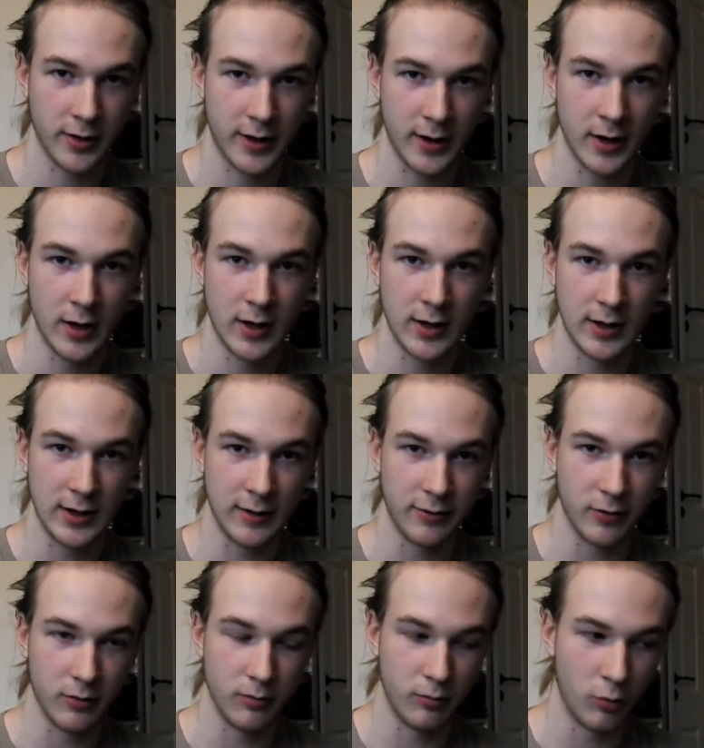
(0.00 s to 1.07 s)
then
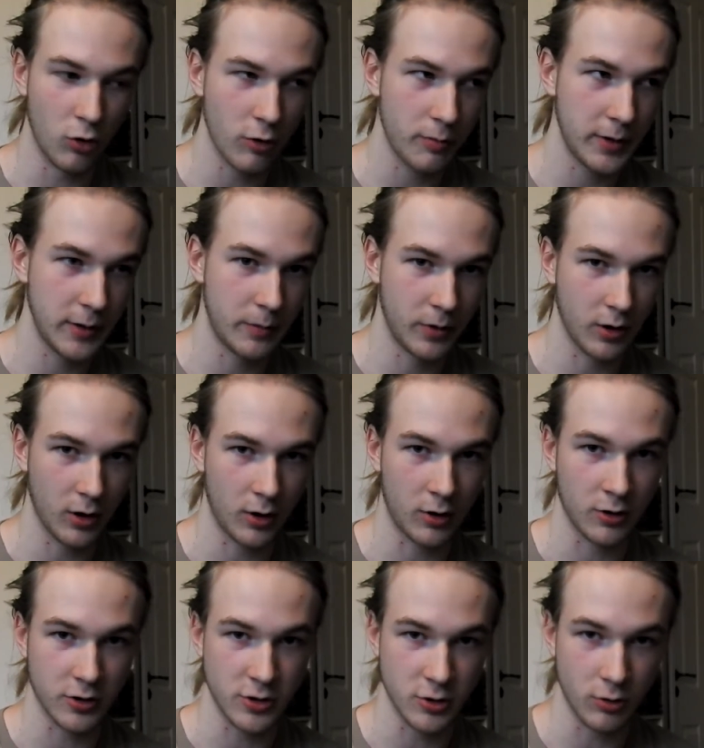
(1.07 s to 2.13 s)
if more people
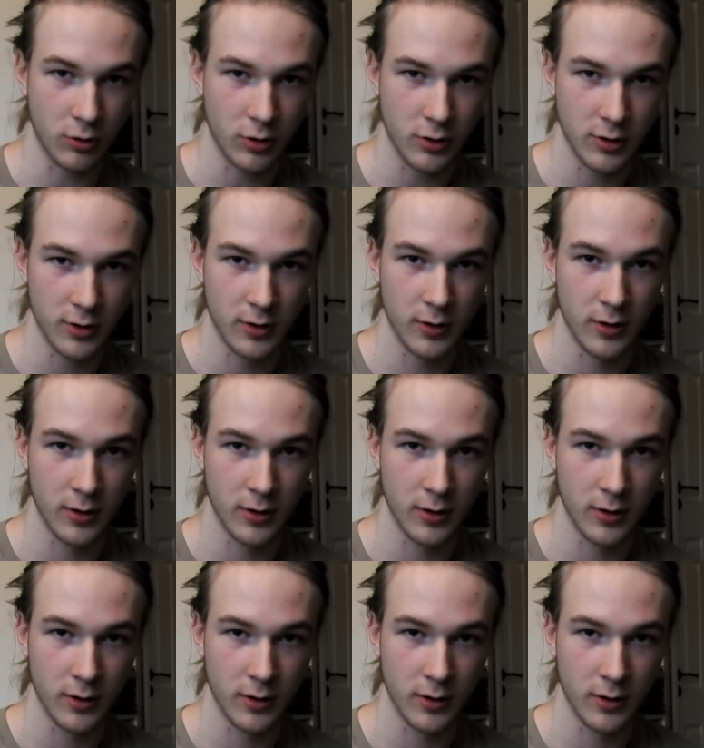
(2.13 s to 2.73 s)
are short,